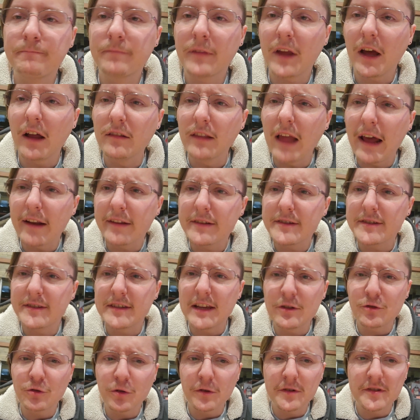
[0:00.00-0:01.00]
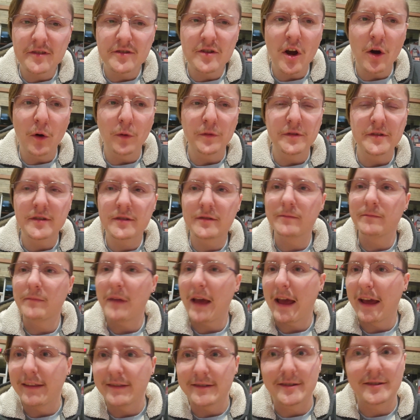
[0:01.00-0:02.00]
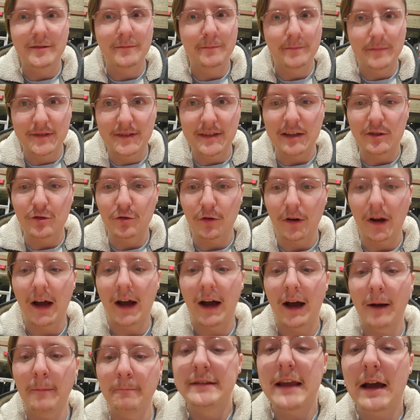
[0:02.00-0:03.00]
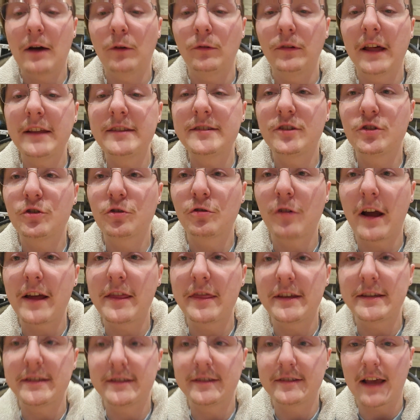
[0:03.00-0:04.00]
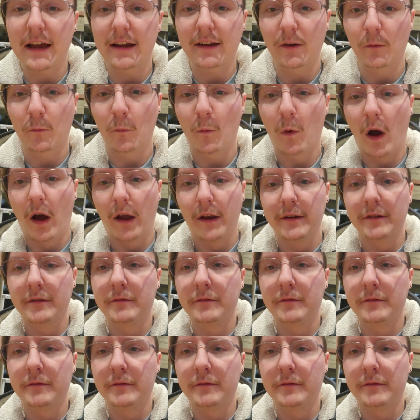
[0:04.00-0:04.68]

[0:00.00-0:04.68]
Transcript: A lot of citrus notes, hence Citra hop. Now let's try the second one.